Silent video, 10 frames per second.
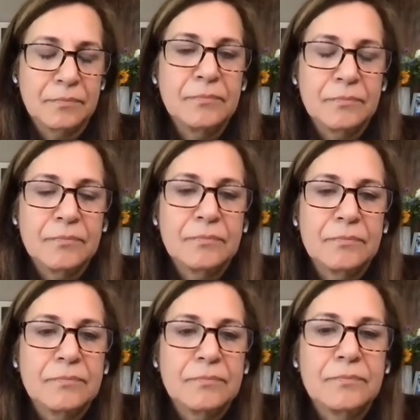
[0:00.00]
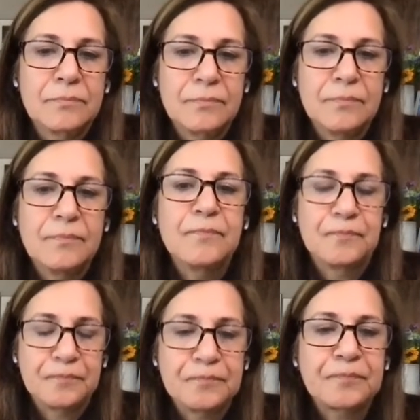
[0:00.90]

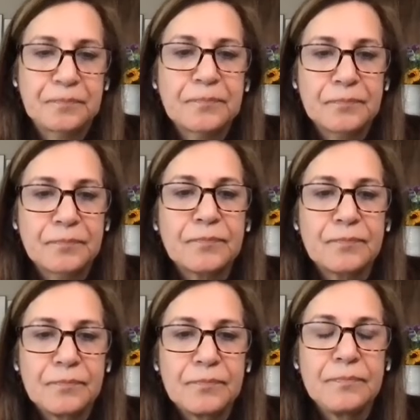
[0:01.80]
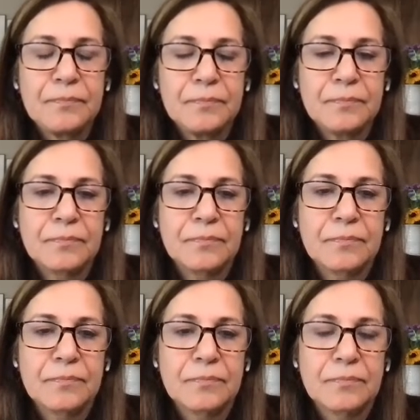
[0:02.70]

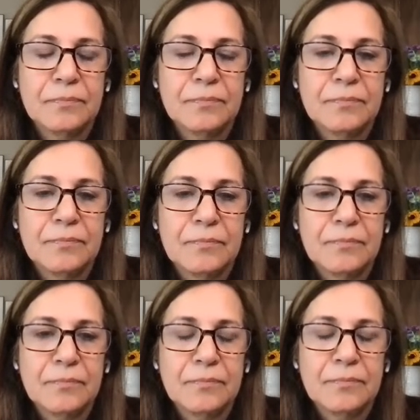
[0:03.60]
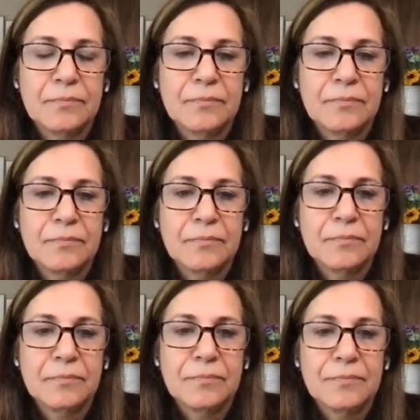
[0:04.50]

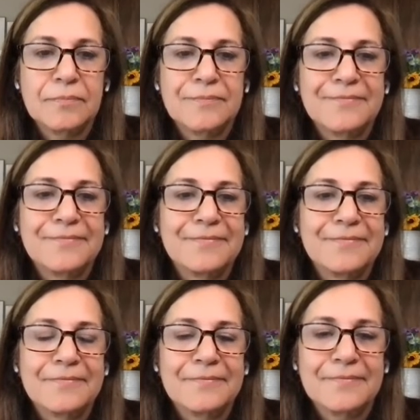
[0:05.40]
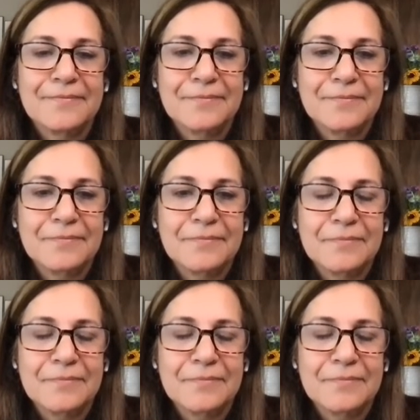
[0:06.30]
This person isn't speaking.